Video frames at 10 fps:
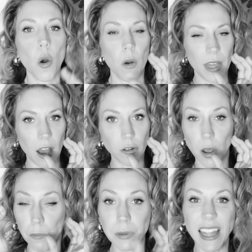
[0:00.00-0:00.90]

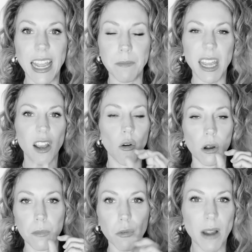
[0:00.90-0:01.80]
without blaming
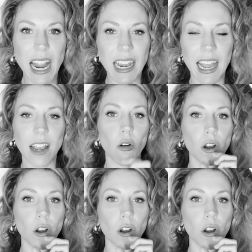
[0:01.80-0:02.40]
or berating